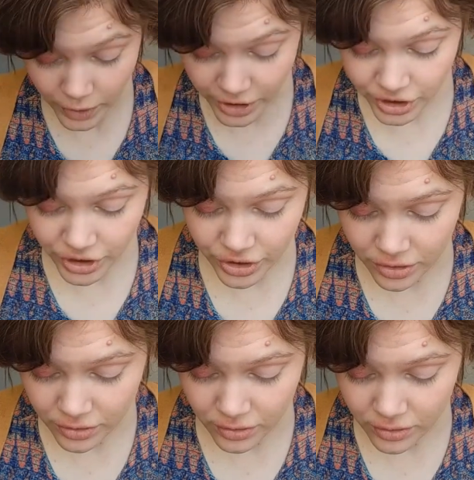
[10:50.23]
Which
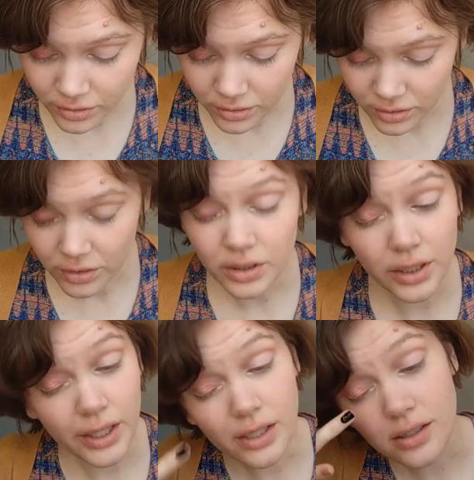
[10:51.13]

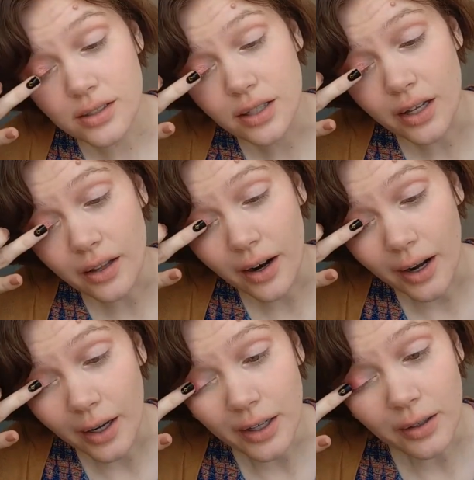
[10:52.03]
can't say that
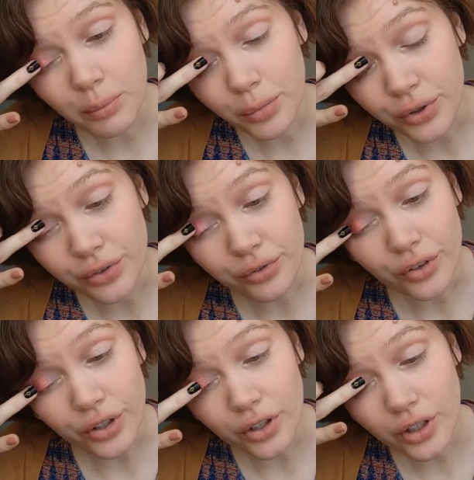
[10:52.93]
I
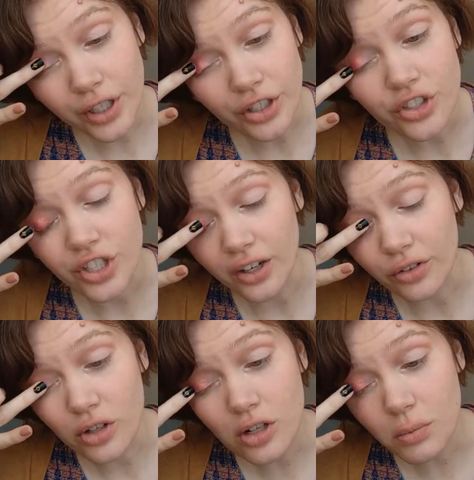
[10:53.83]
prefer in
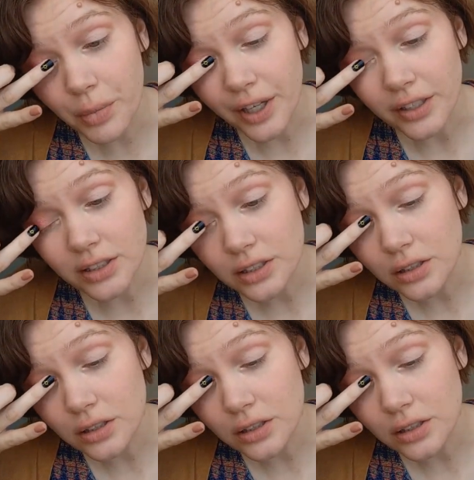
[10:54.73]
general, but